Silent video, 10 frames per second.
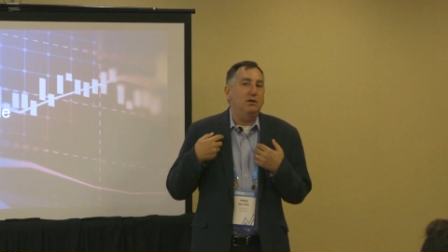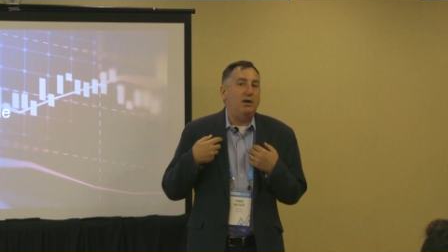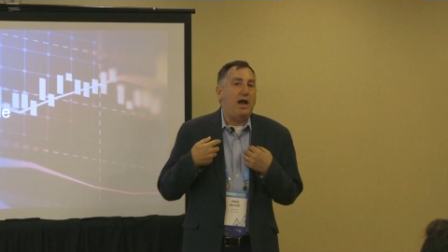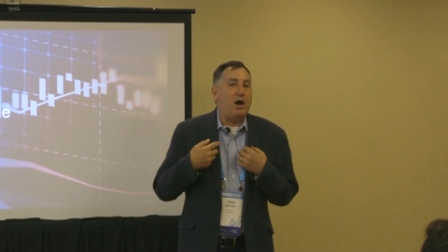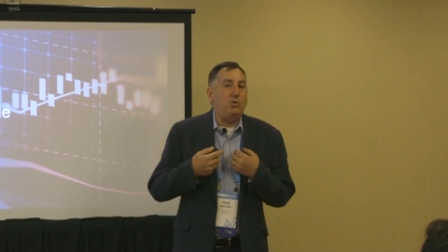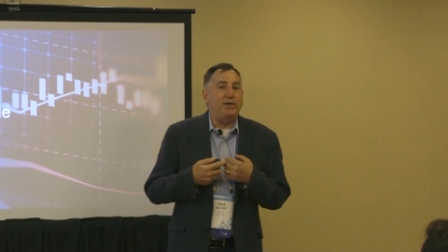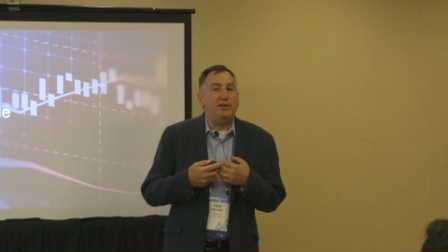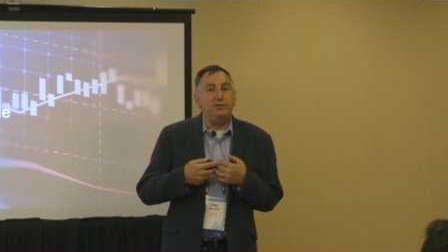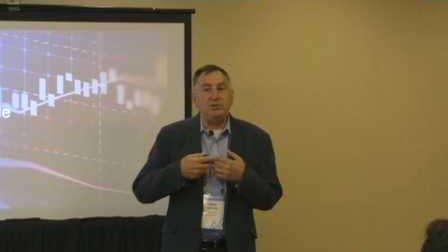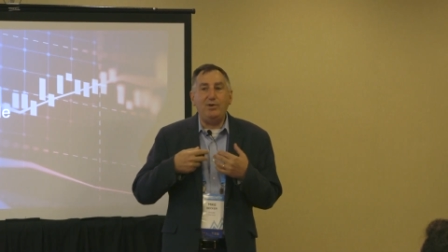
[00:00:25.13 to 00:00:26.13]
how
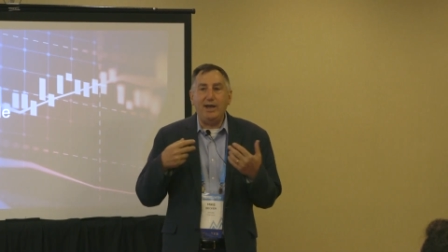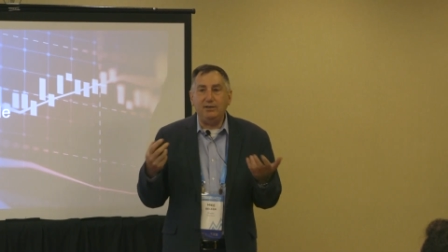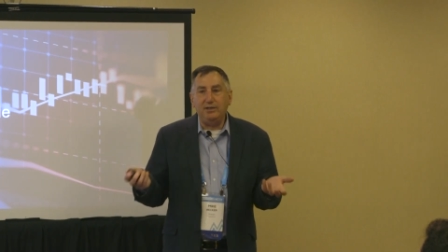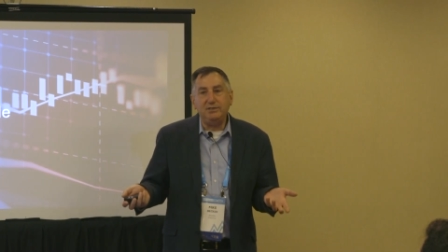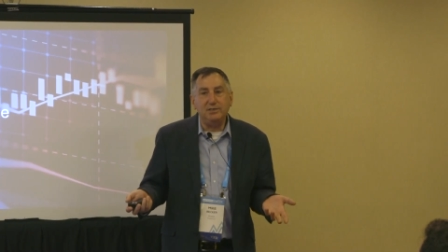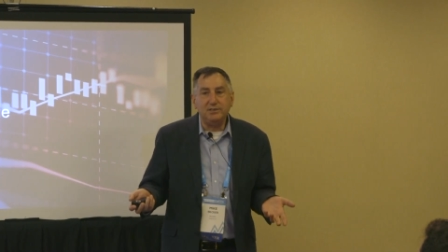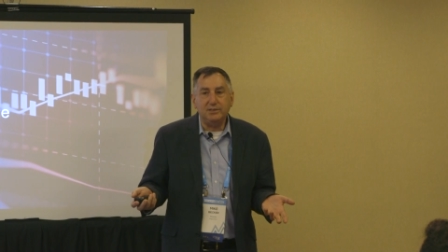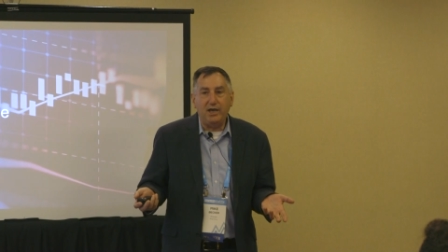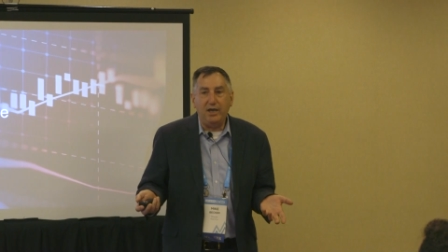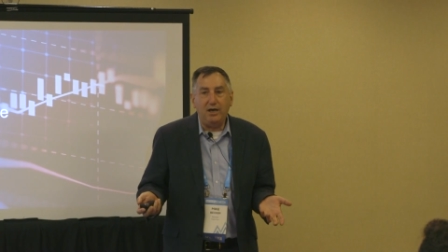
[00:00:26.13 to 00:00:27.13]
we do analytics at
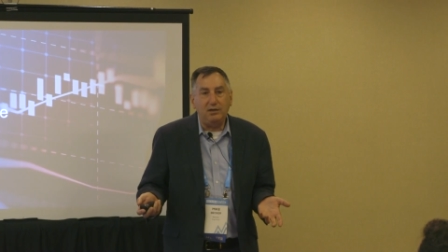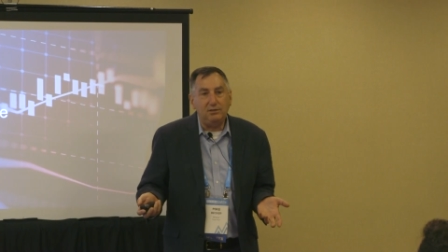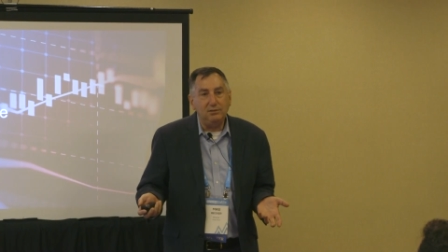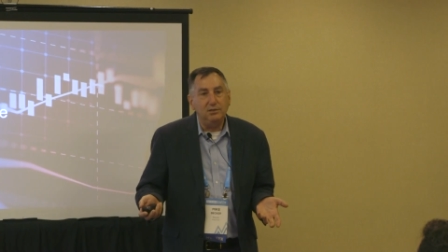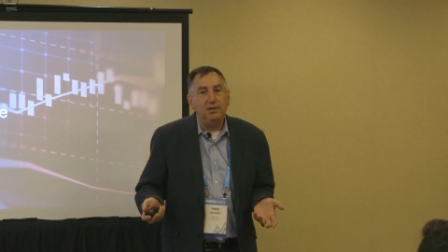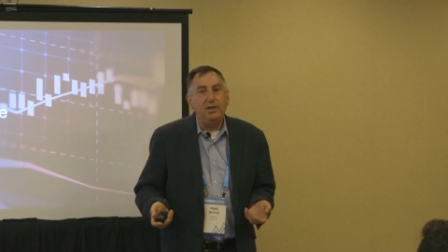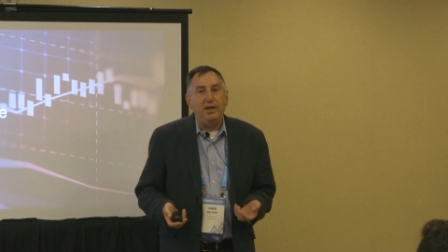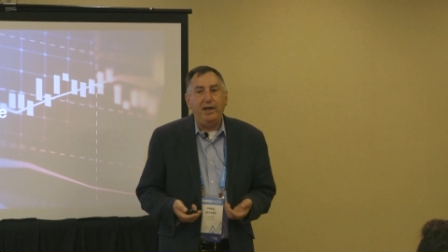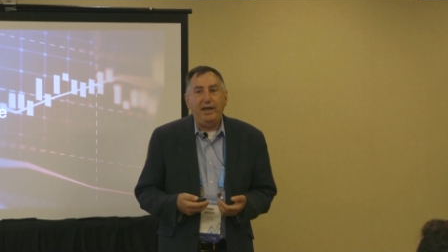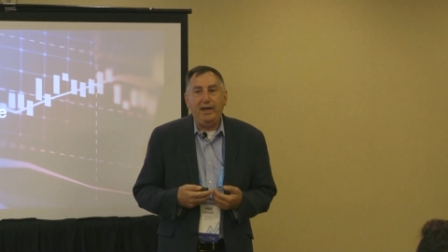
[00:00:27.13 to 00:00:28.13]
scale,
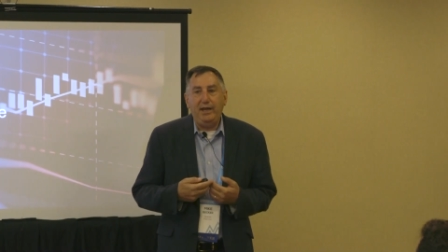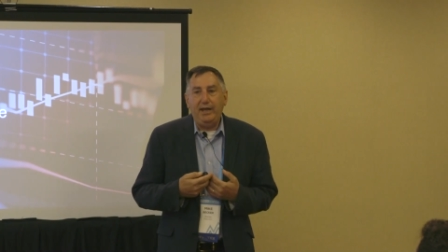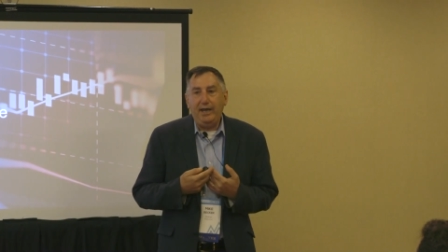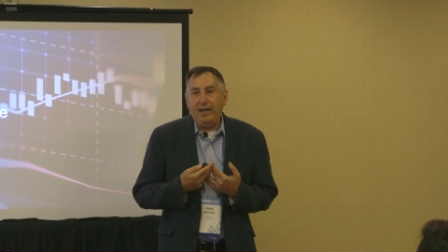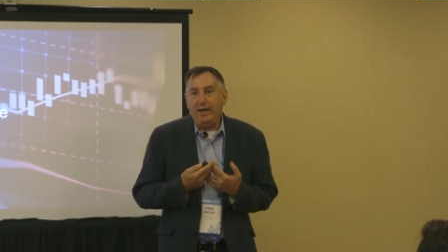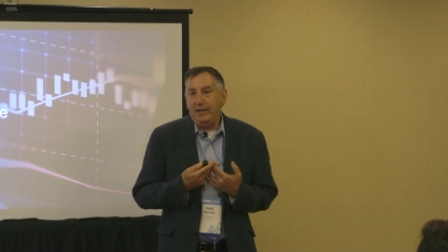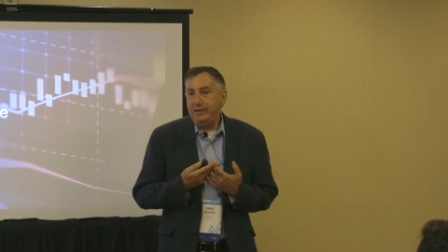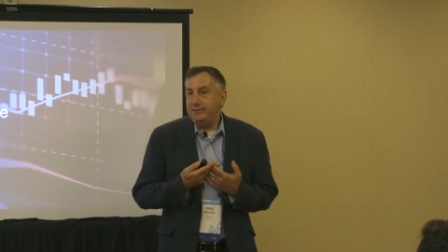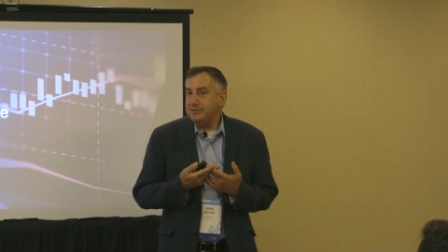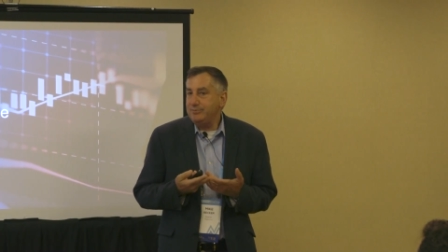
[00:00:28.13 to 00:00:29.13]

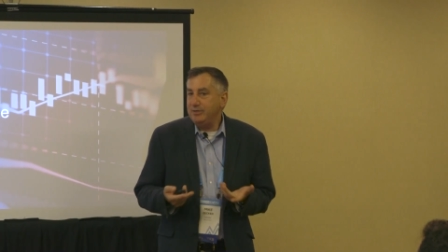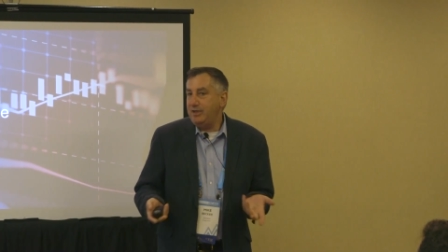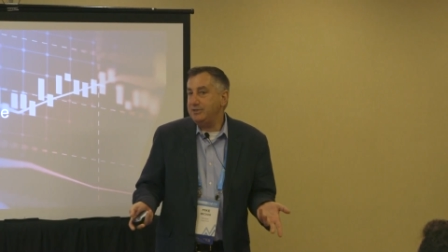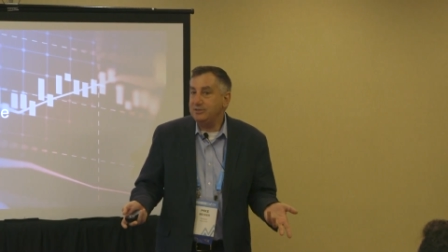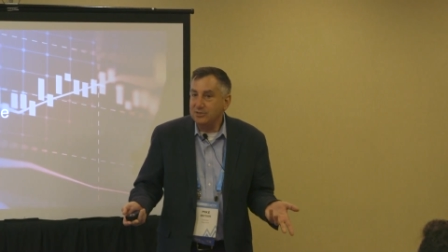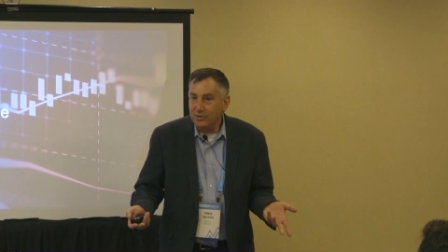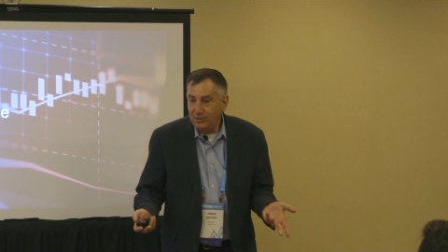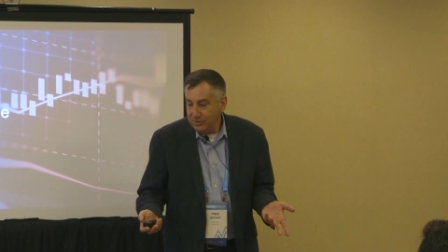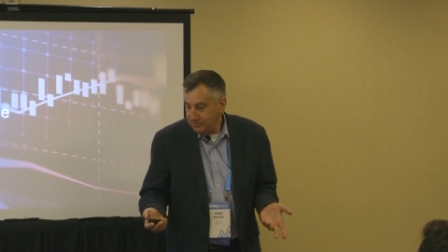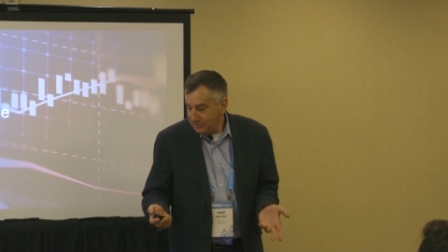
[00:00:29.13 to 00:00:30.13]
and some of the lessons
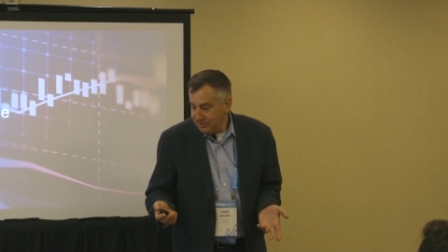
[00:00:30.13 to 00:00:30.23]
learned.